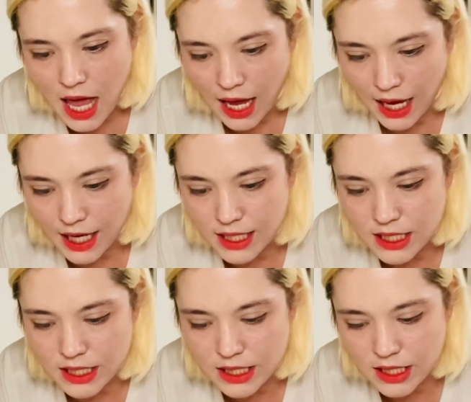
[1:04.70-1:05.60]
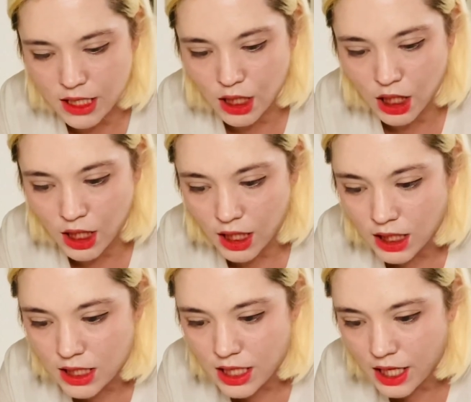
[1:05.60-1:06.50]
and a
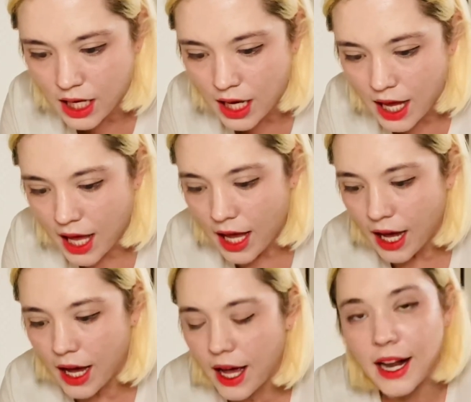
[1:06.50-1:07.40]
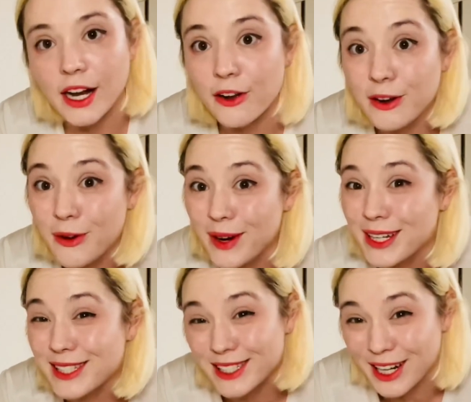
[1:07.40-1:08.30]
skirt. And I don't know where
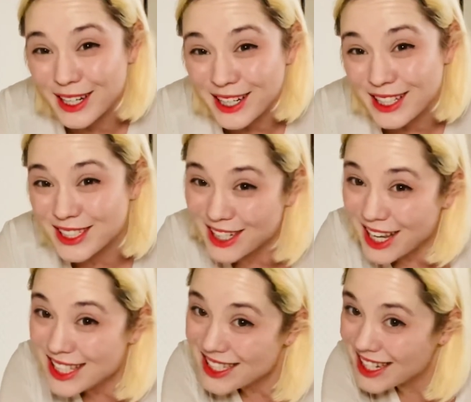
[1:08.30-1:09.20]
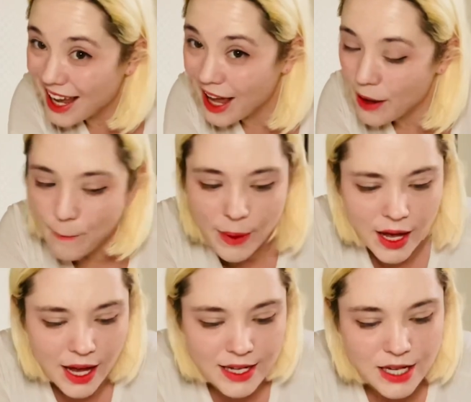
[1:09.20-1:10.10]
to start just yet,
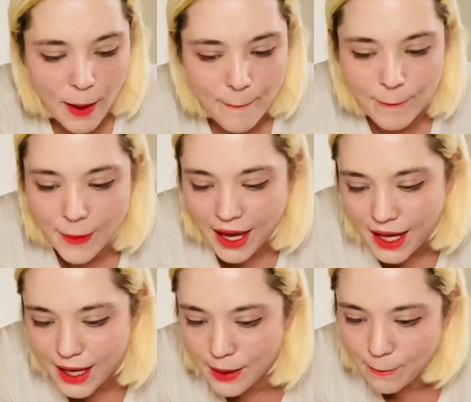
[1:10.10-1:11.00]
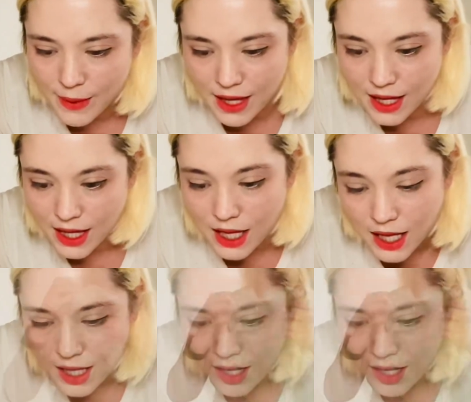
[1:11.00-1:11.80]
but maybe. So,